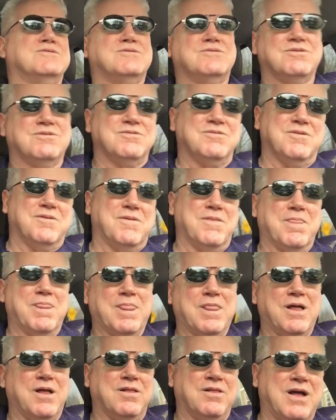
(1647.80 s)
So,
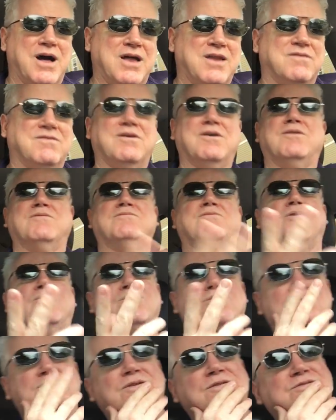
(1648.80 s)
a lot of, of,
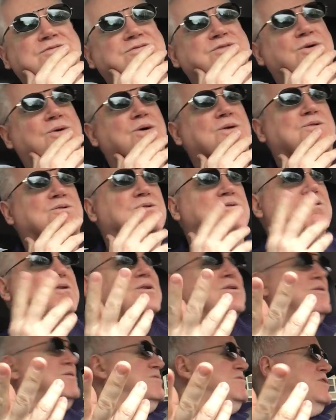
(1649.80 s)
old historical
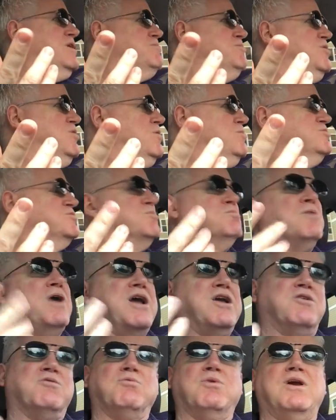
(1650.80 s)
family homes.
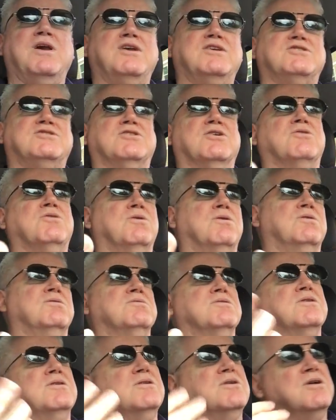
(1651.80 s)
Mike Reese, the current
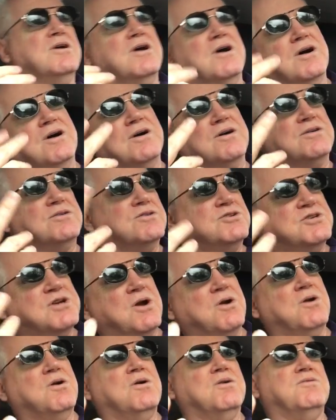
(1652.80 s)
uh,
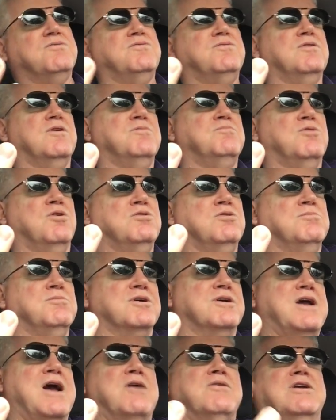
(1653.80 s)
sheriff of Multnomah
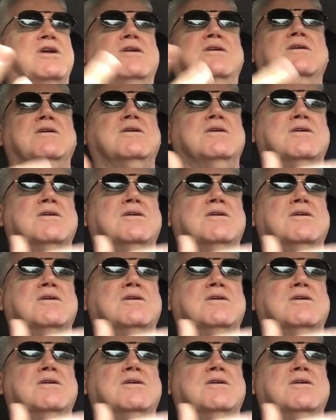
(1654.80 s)
County,